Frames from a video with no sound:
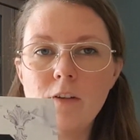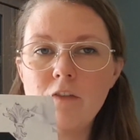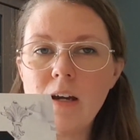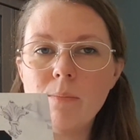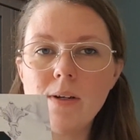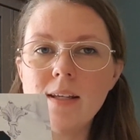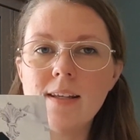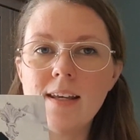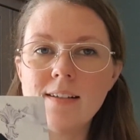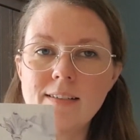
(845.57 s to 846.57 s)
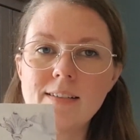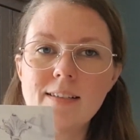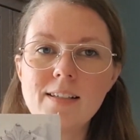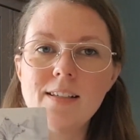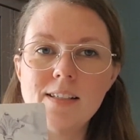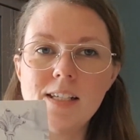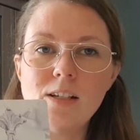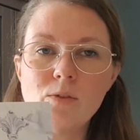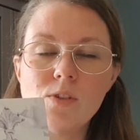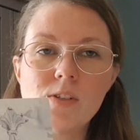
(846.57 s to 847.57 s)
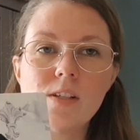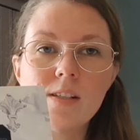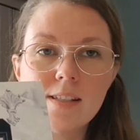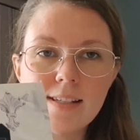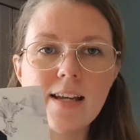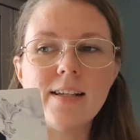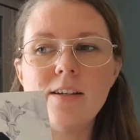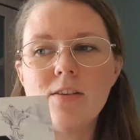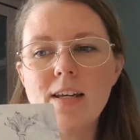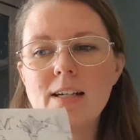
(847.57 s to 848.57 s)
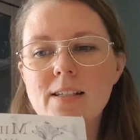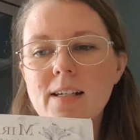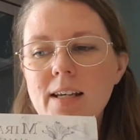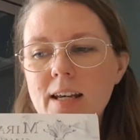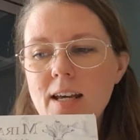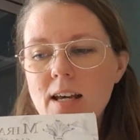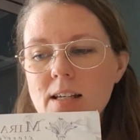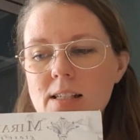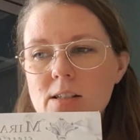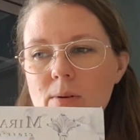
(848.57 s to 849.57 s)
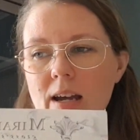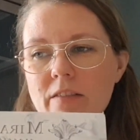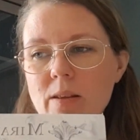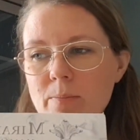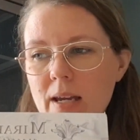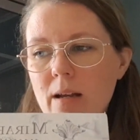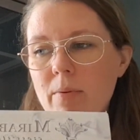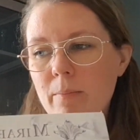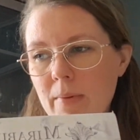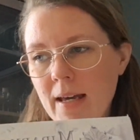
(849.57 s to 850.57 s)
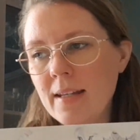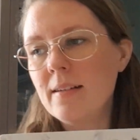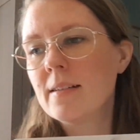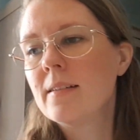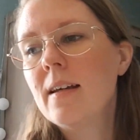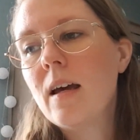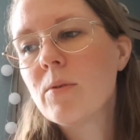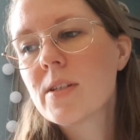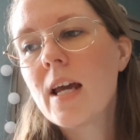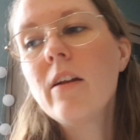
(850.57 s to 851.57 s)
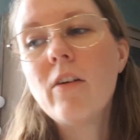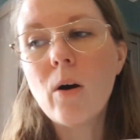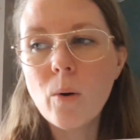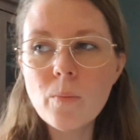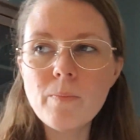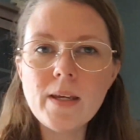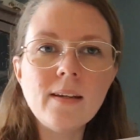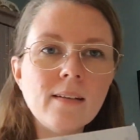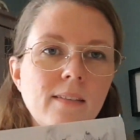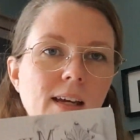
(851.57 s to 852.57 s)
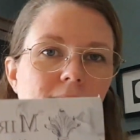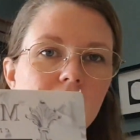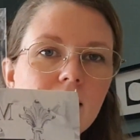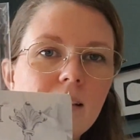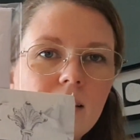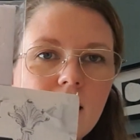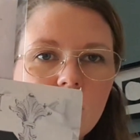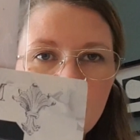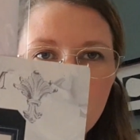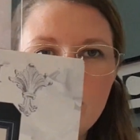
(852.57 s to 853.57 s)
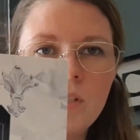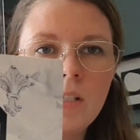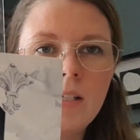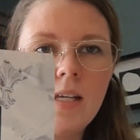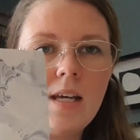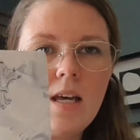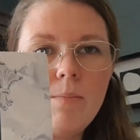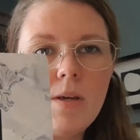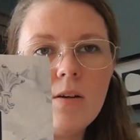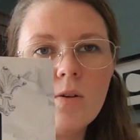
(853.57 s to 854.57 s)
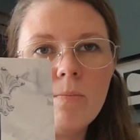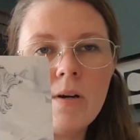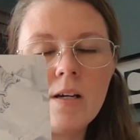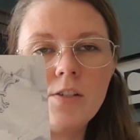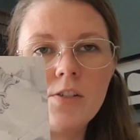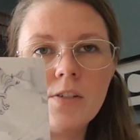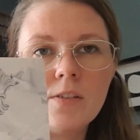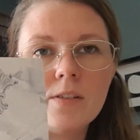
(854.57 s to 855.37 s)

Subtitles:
fabric, and she looks stunning on that. So I haven't made up my mind. I was kind of hoping that this would be a good match.